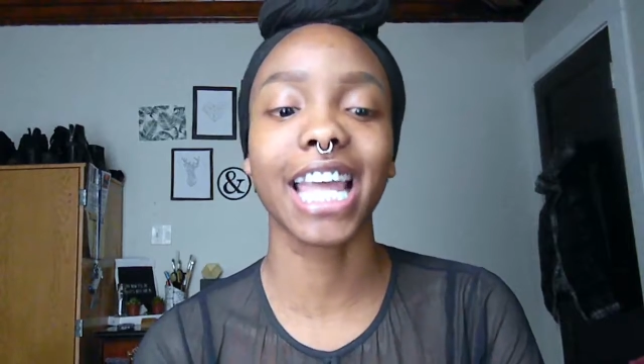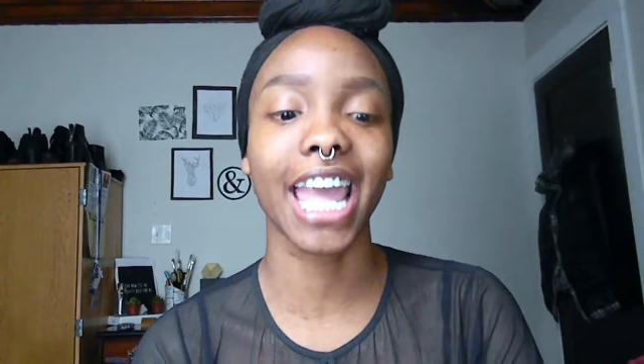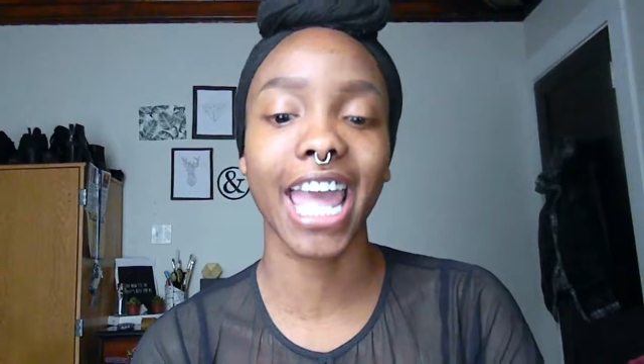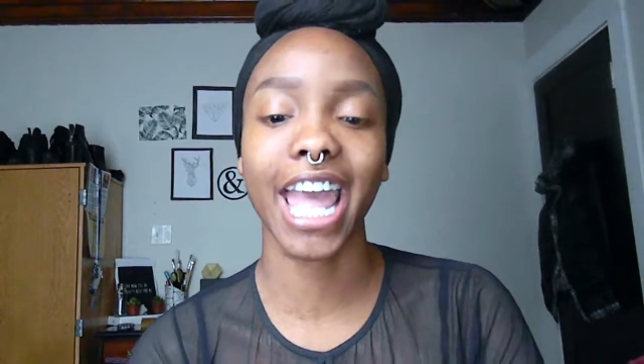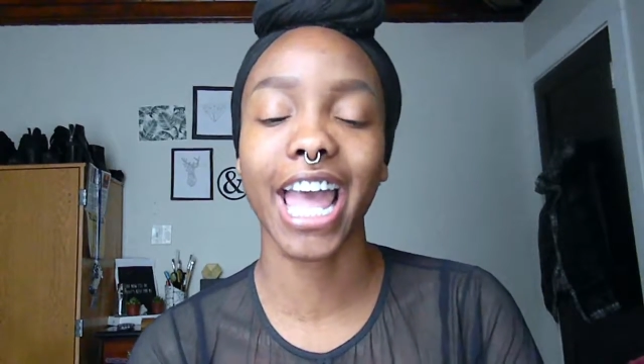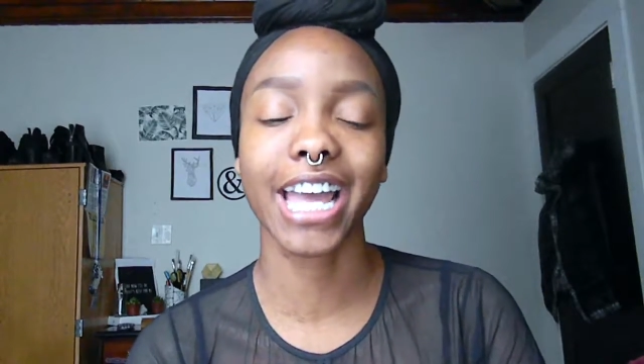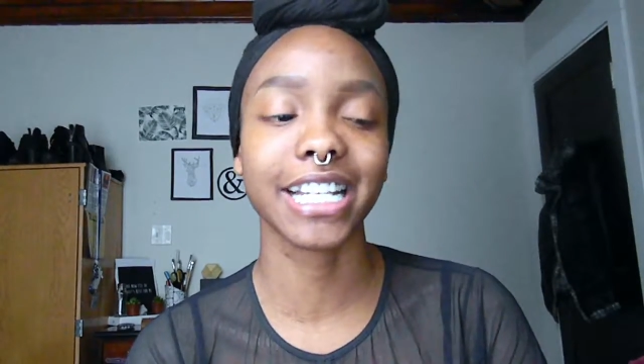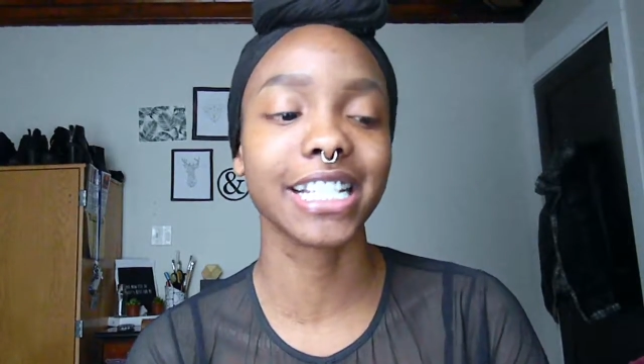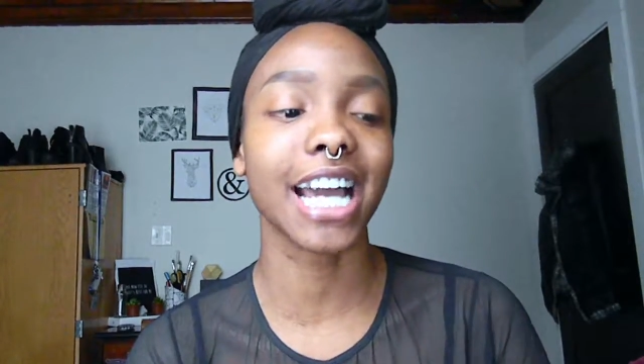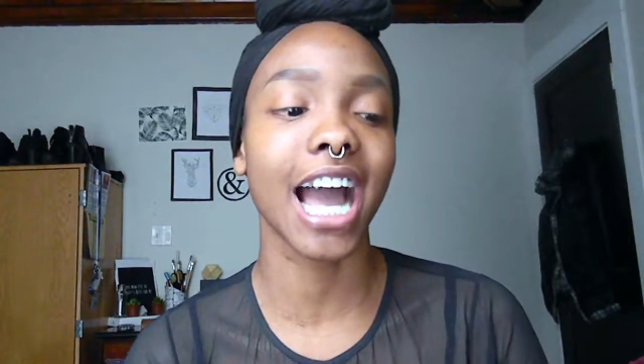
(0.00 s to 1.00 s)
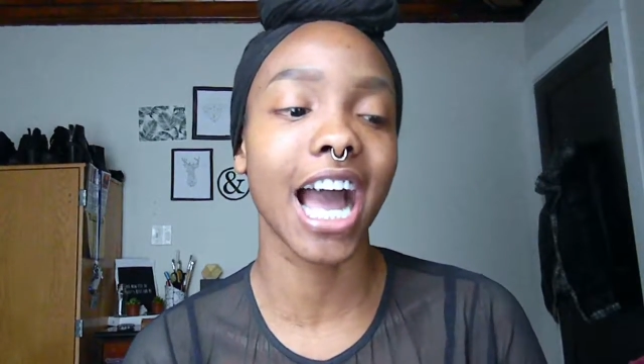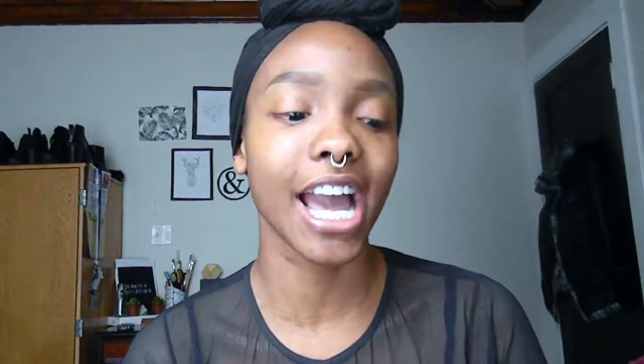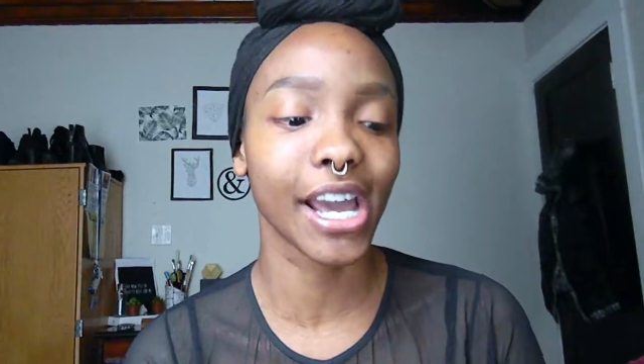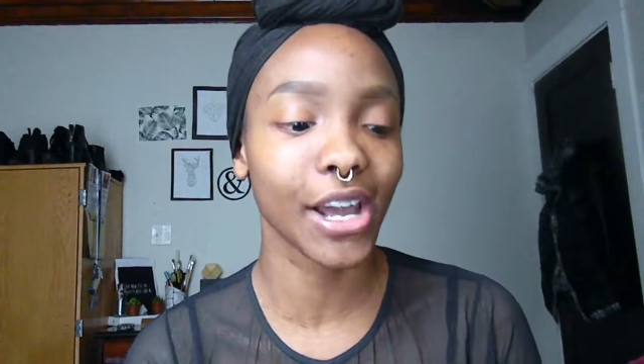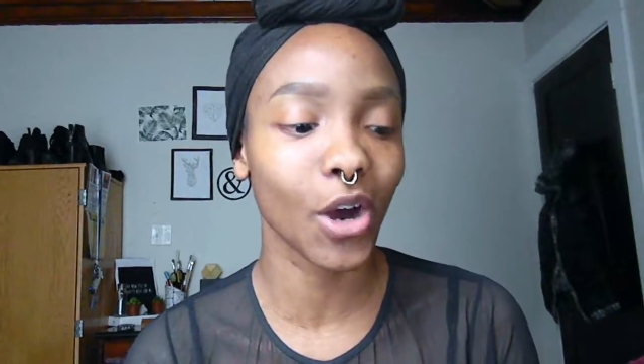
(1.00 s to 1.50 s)
and
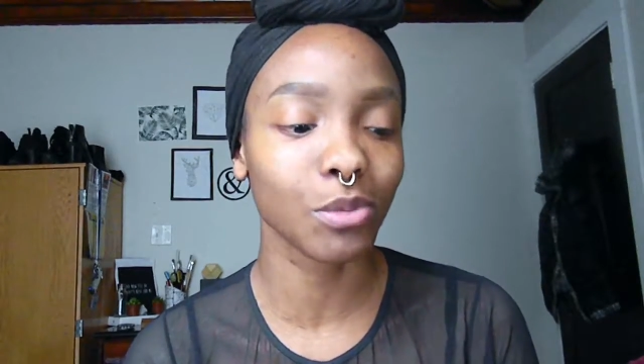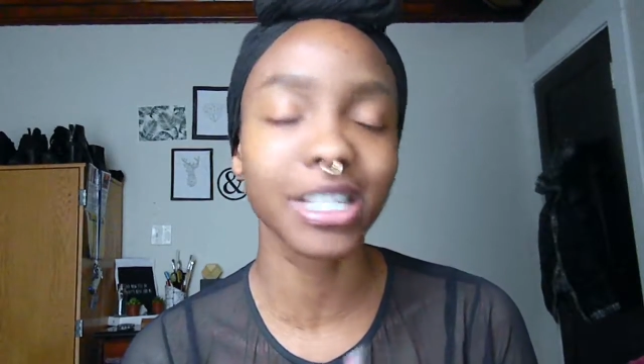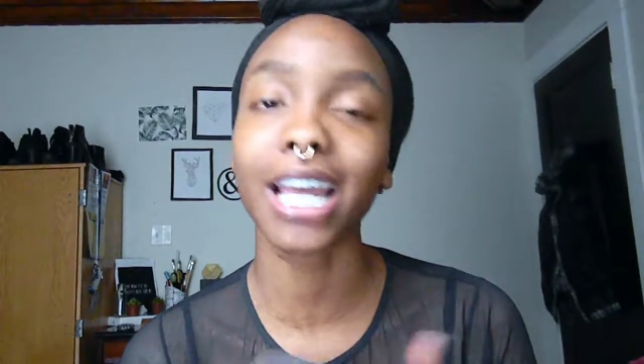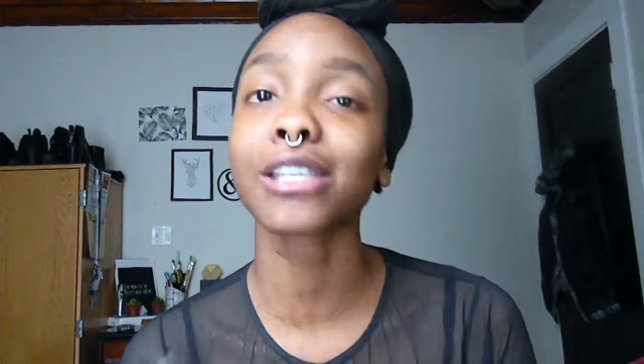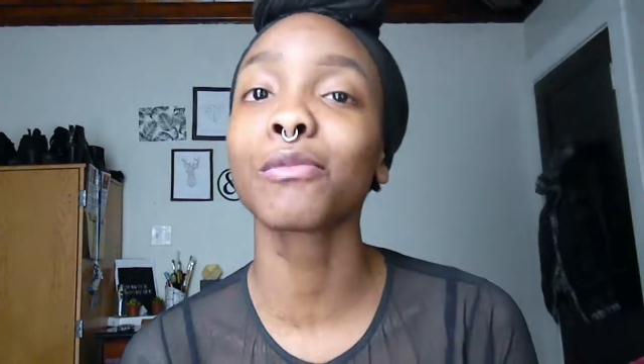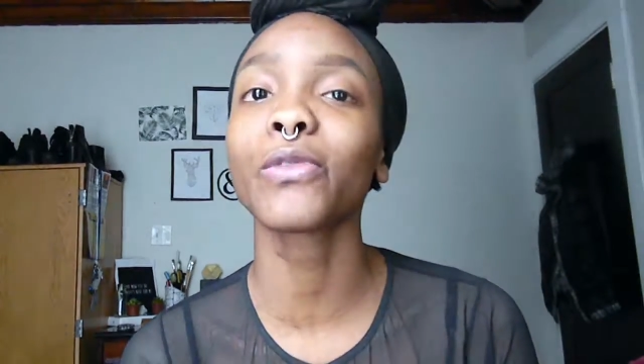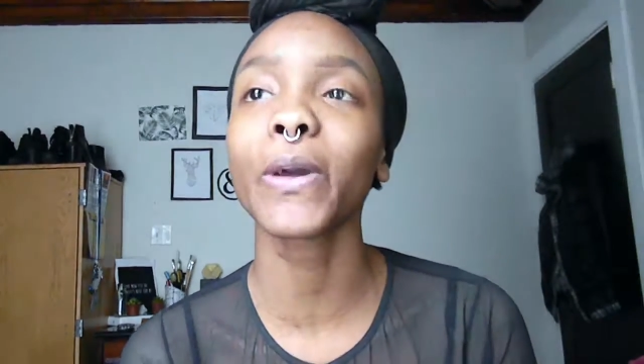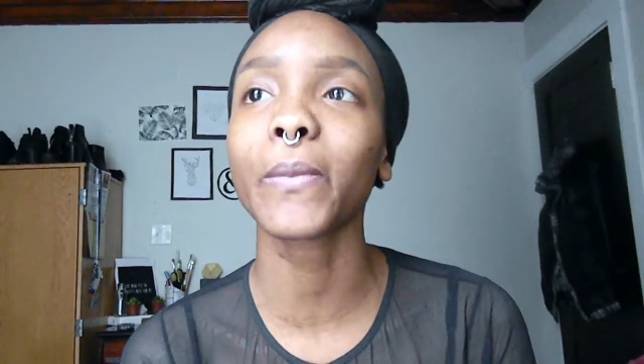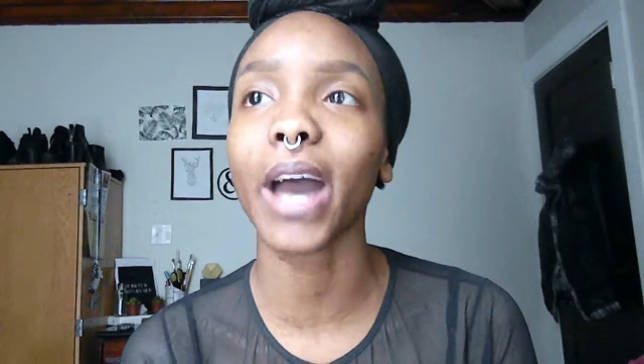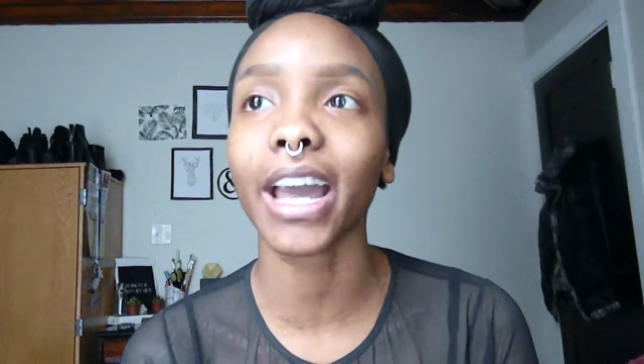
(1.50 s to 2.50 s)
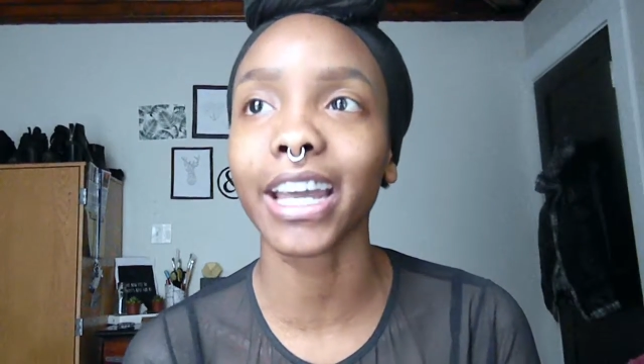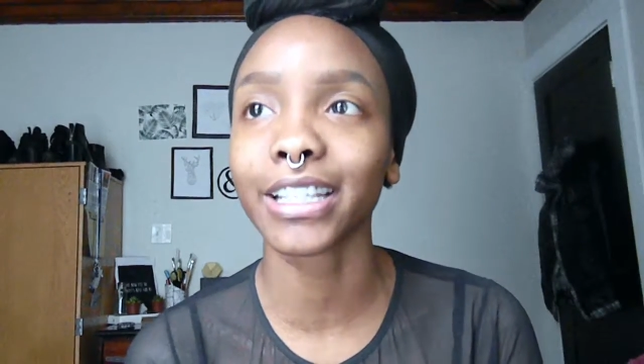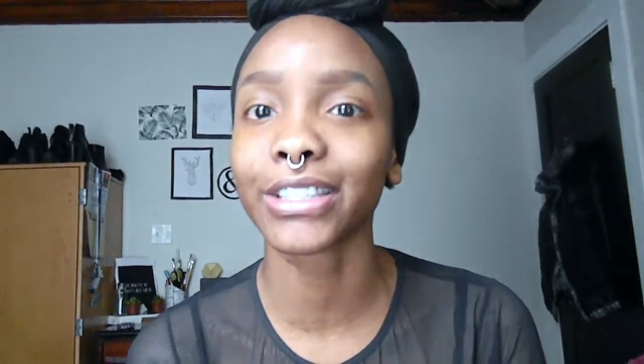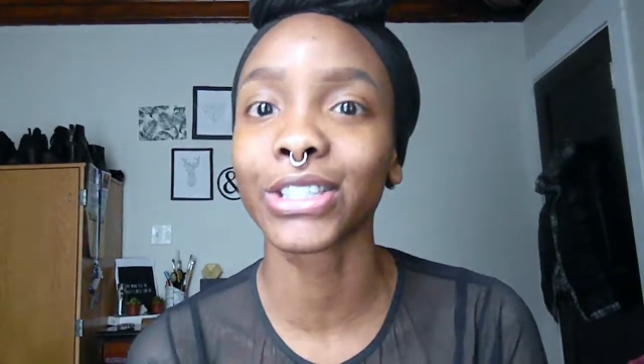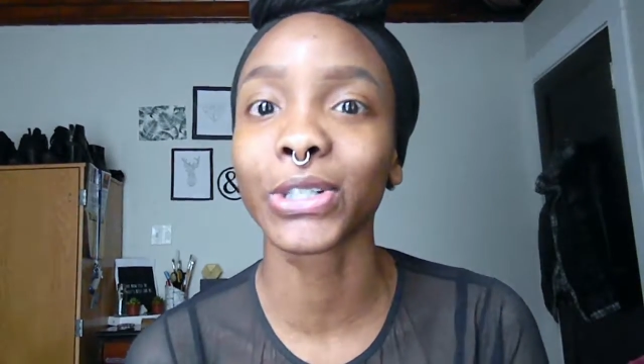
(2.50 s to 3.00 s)
I hope to get some feedback
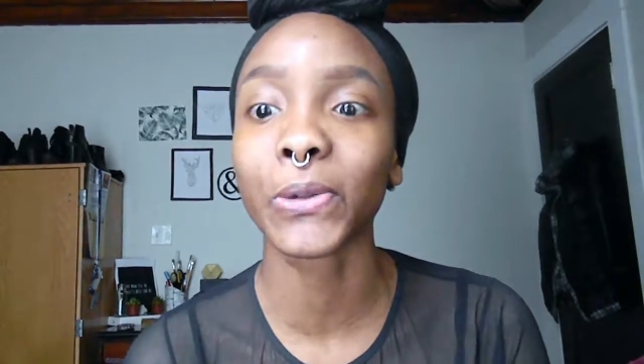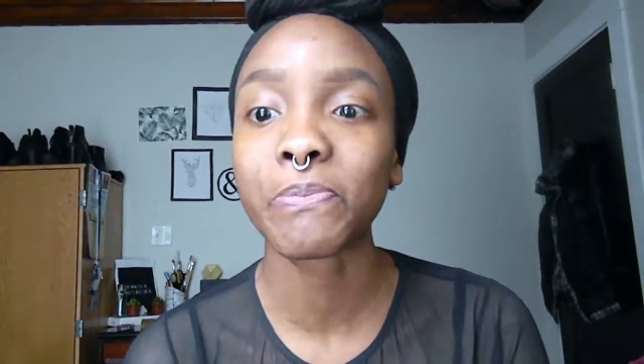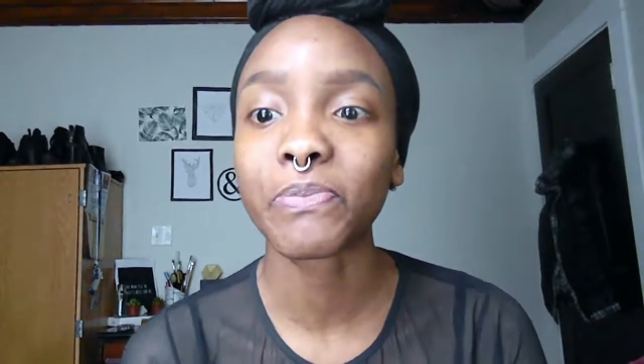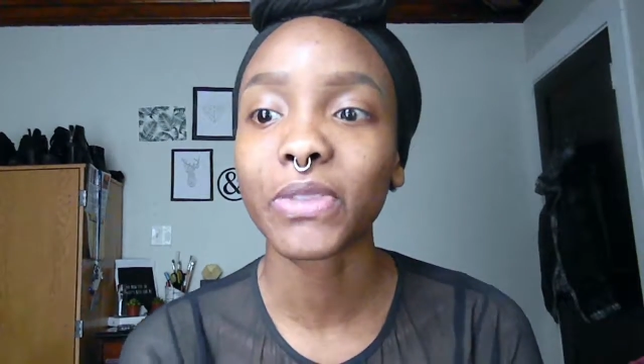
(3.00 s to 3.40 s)
as to